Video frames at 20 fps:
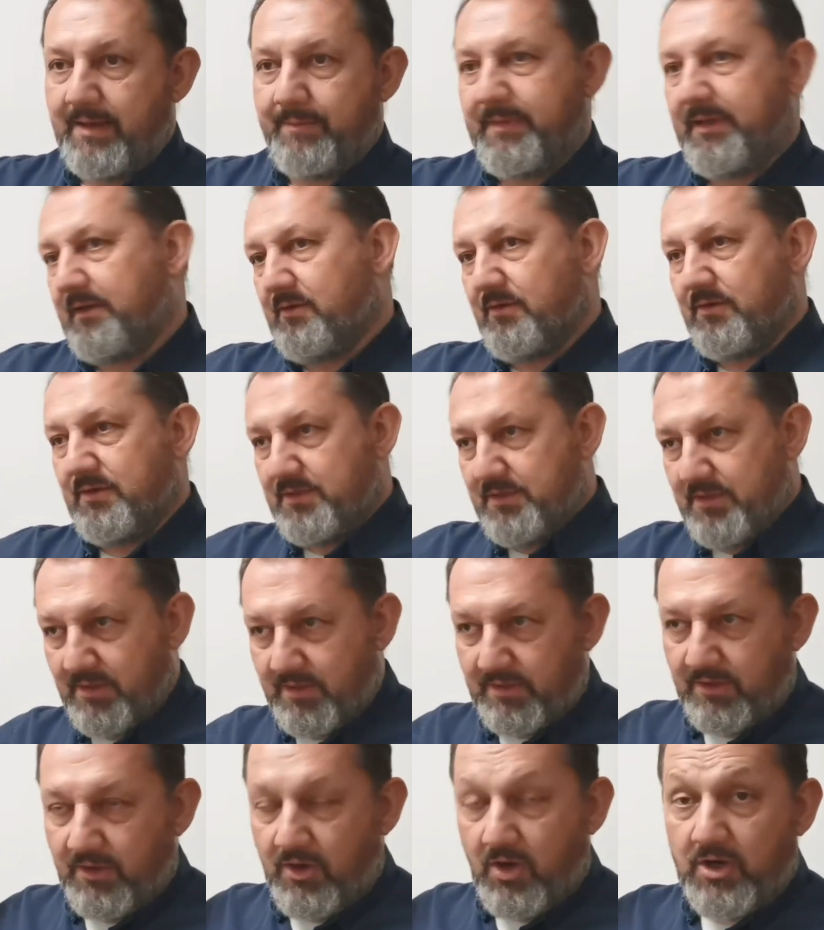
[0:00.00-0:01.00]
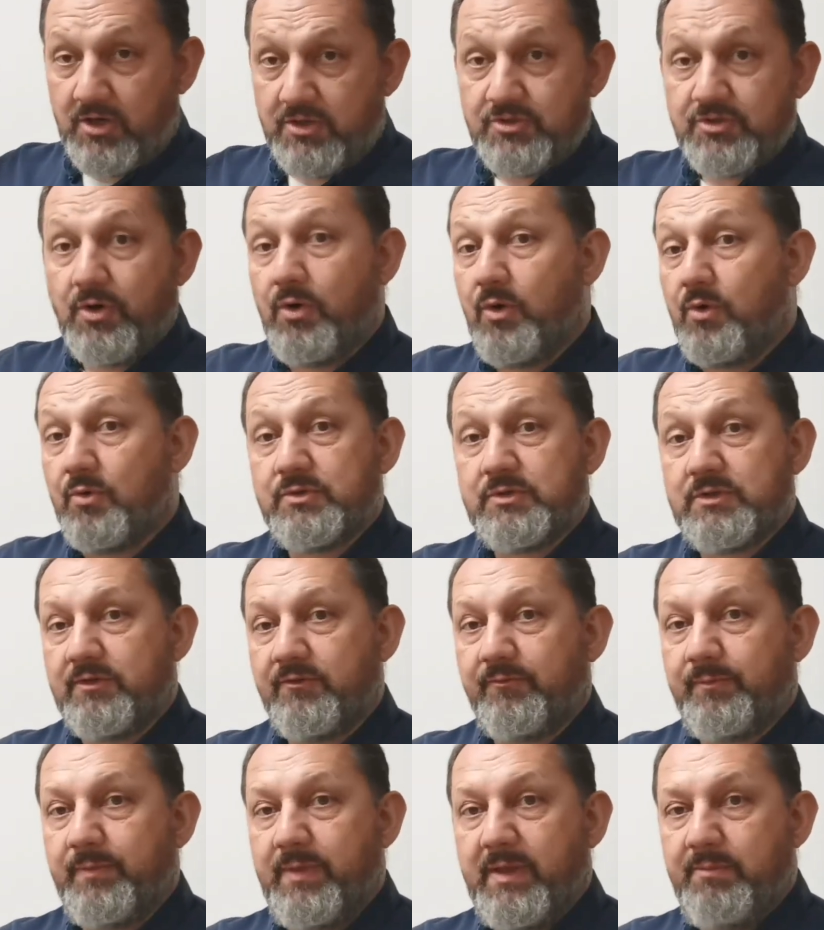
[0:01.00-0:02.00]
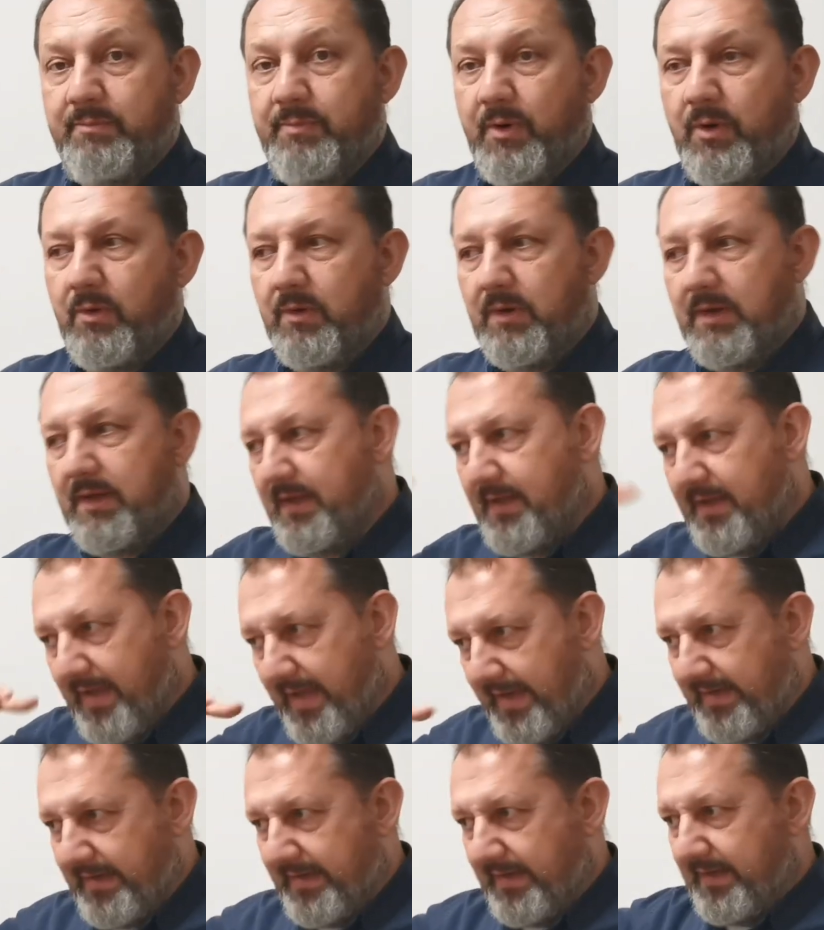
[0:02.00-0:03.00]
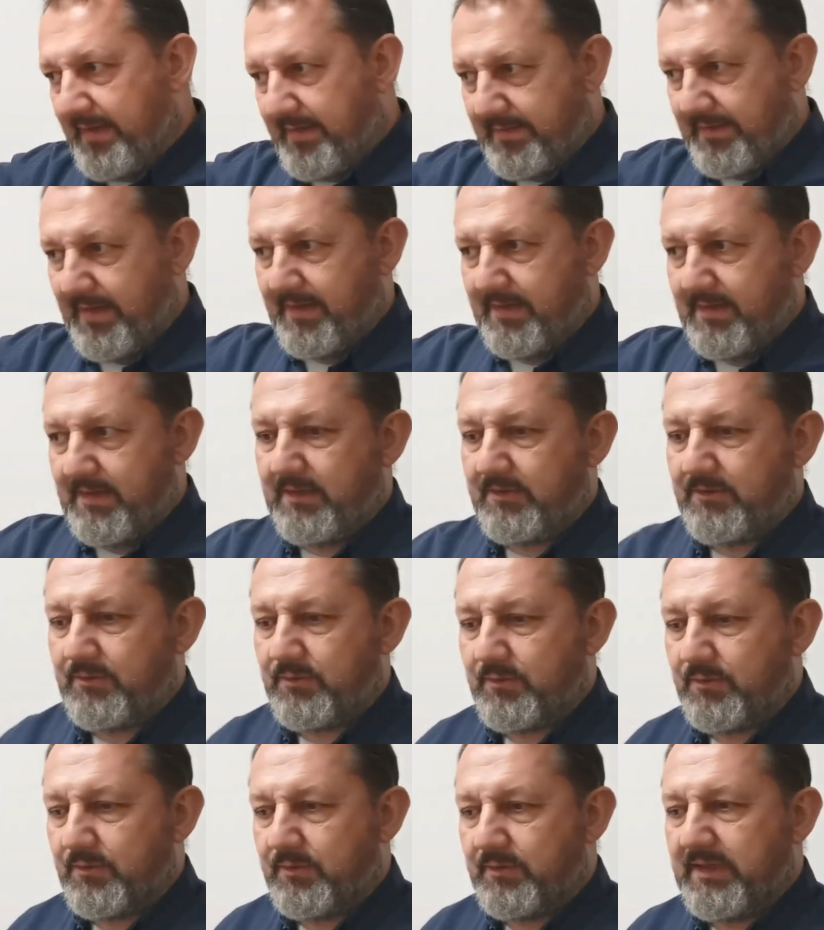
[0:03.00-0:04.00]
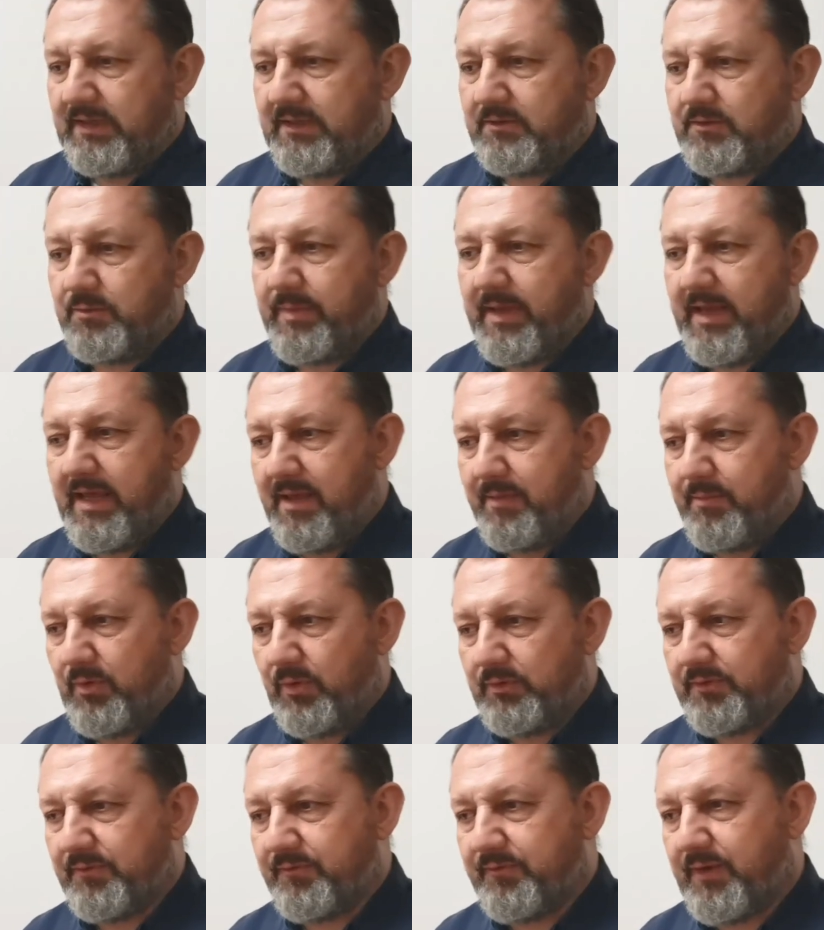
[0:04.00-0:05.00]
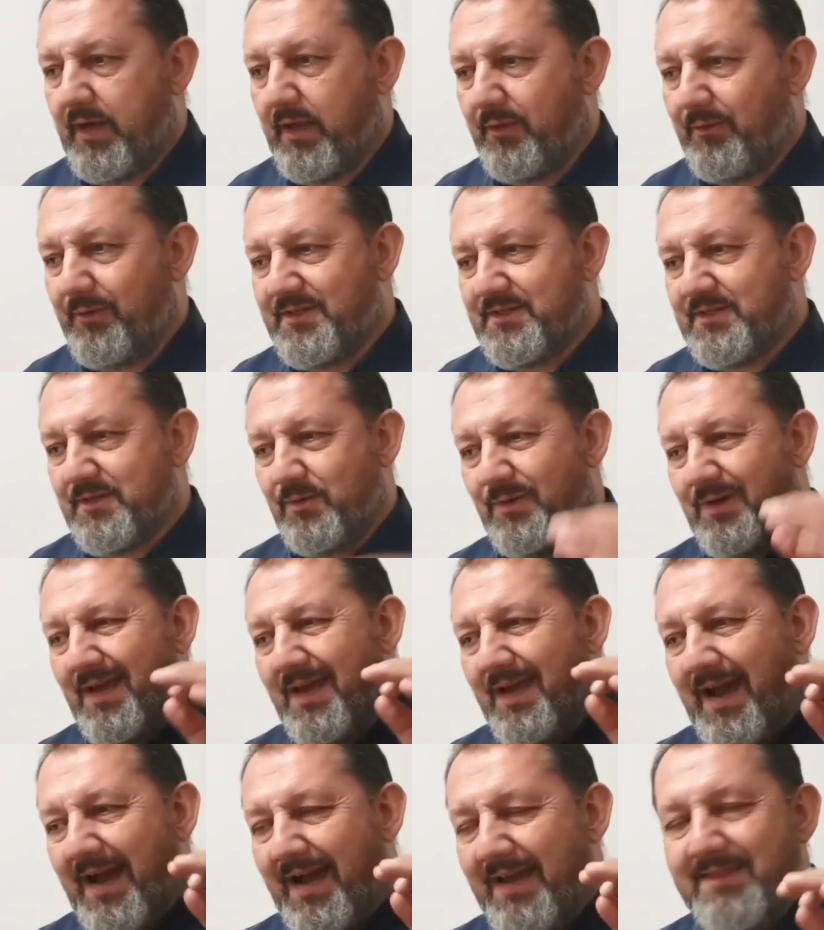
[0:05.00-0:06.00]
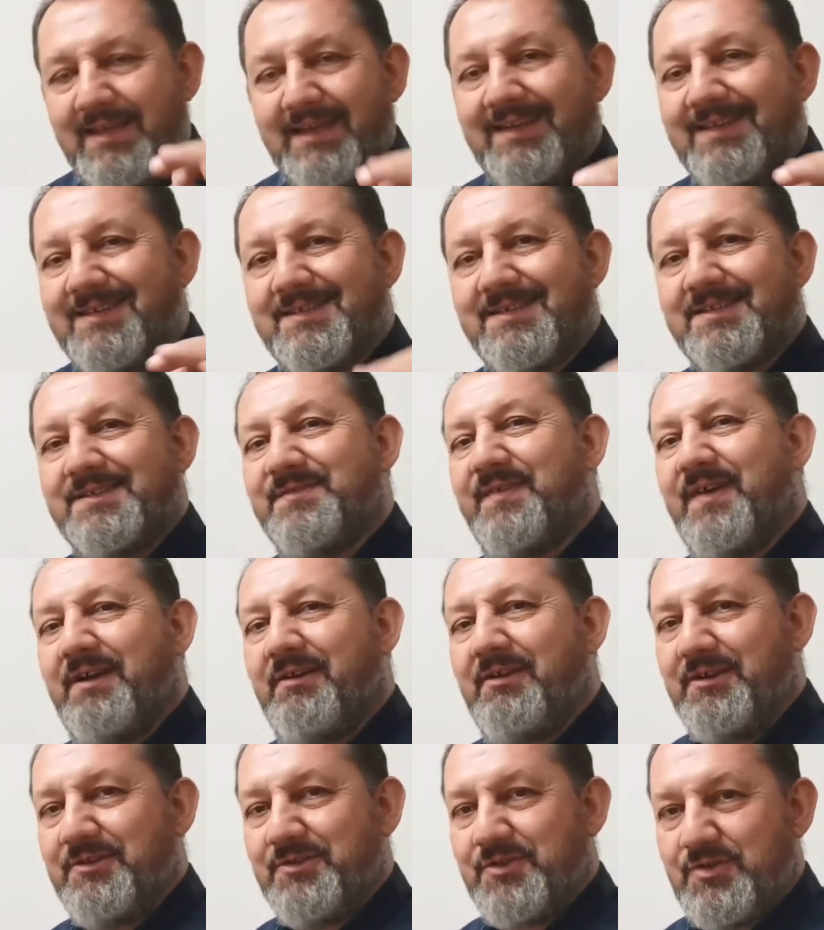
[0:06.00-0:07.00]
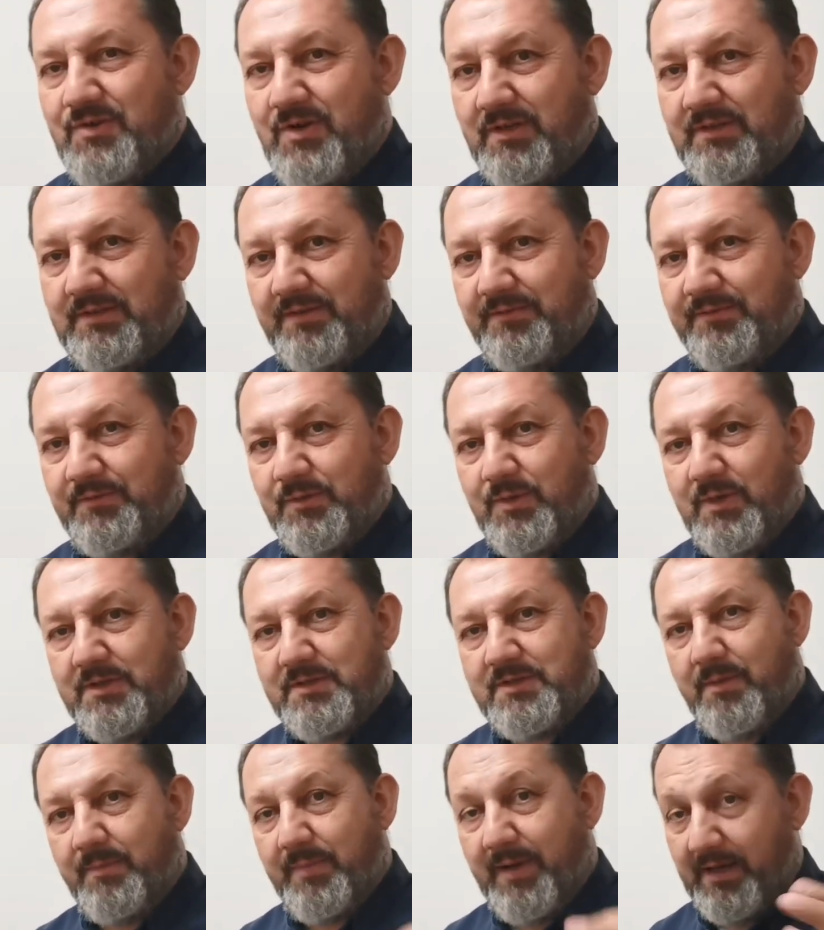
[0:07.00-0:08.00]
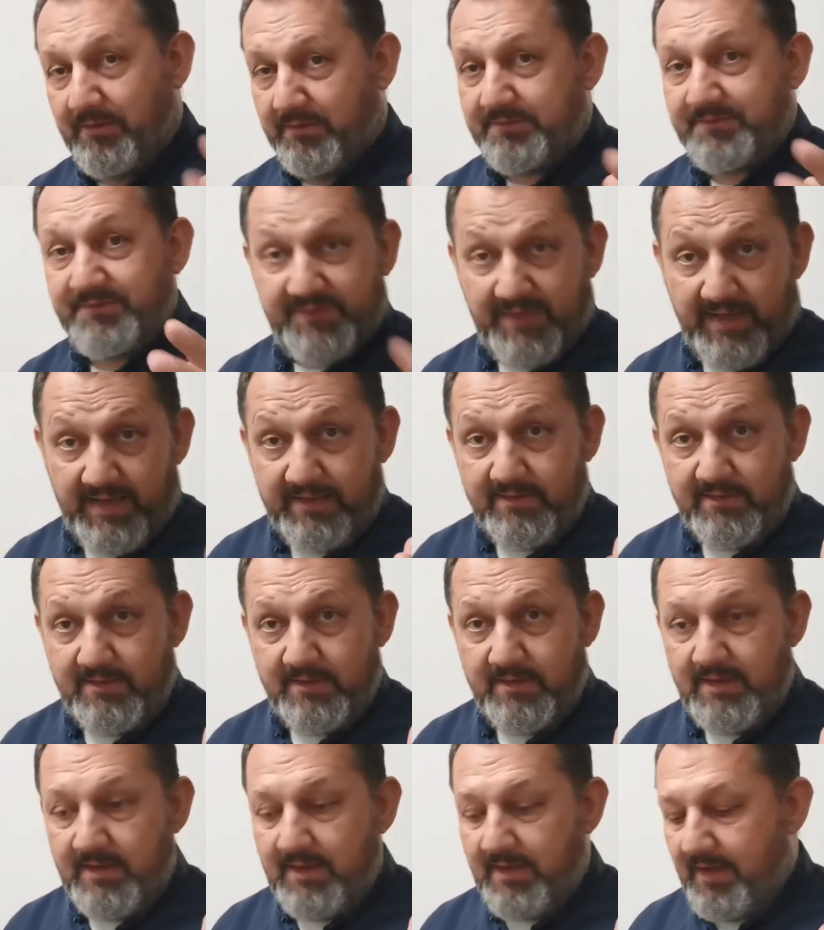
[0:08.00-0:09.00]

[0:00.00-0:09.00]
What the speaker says: I mean, there is a large host of people, and they need to be able to follow it. So I think this is very instructive to us about faith,